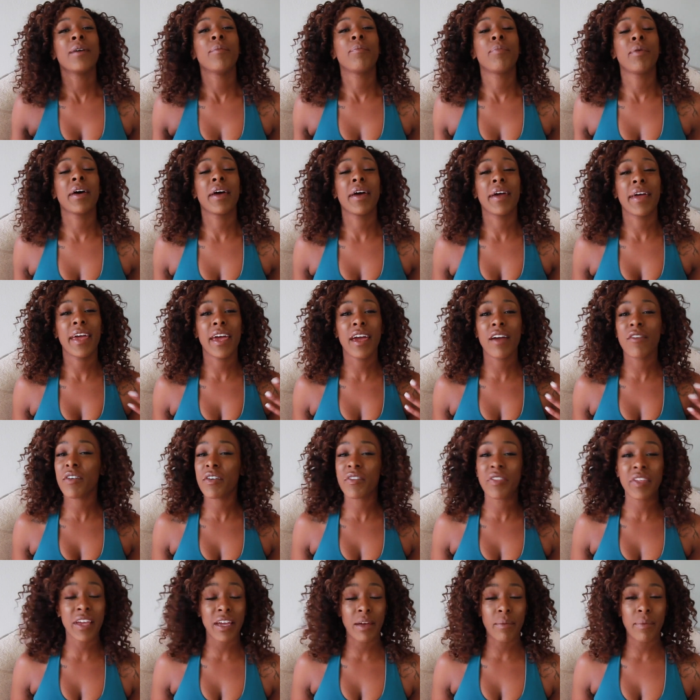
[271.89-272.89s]
But
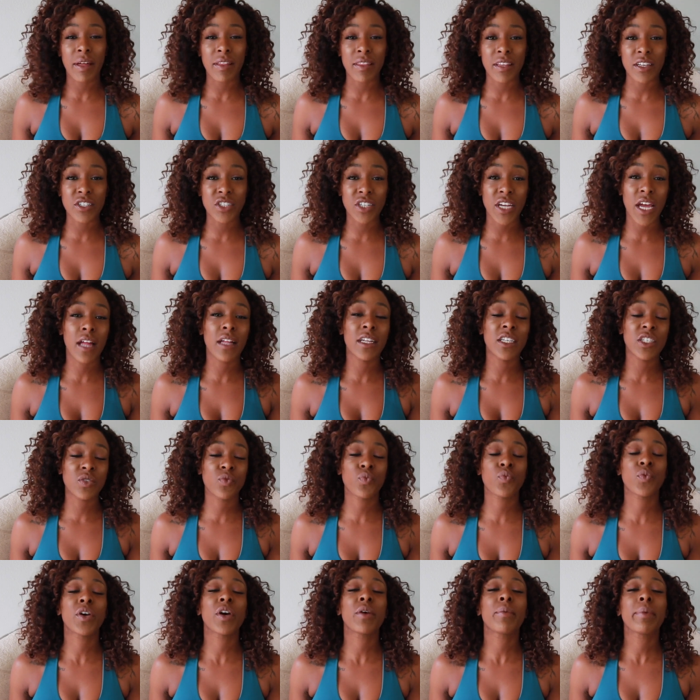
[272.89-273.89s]
everything about this challenge
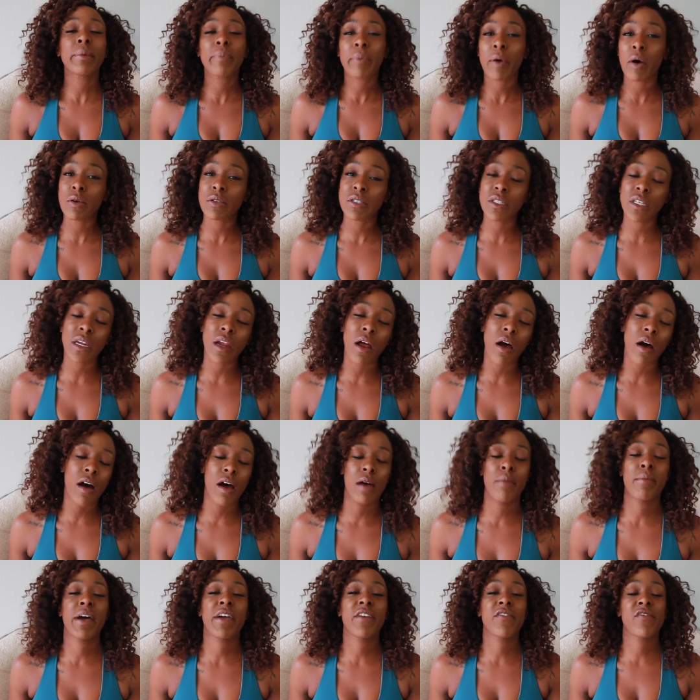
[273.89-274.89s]
will be posted
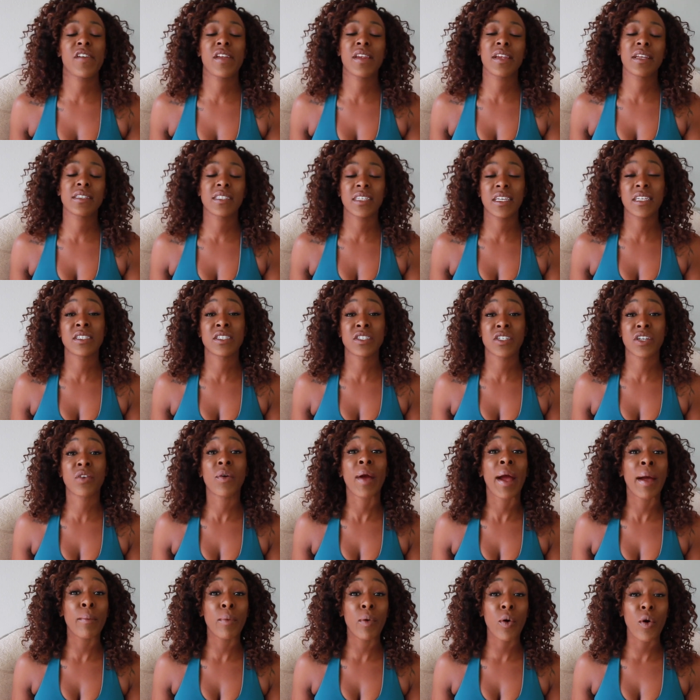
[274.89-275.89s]
on my fitness
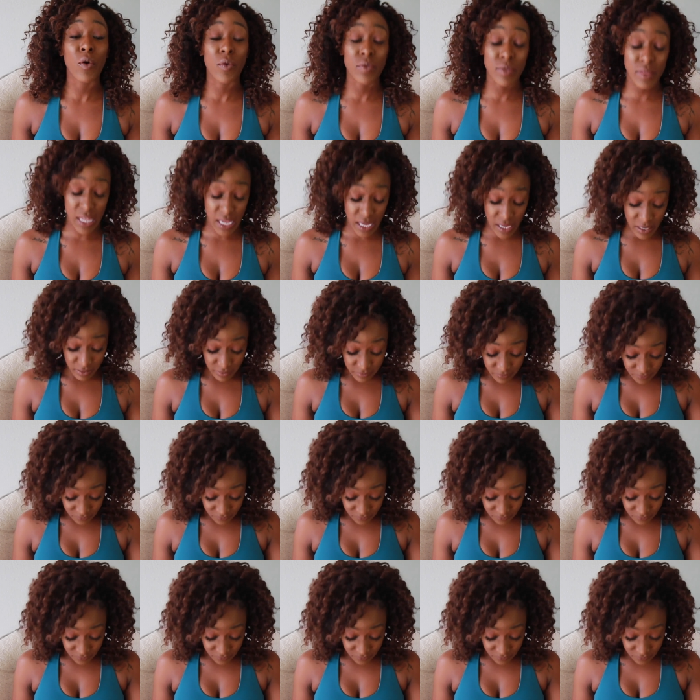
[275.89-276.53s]
Instagram only.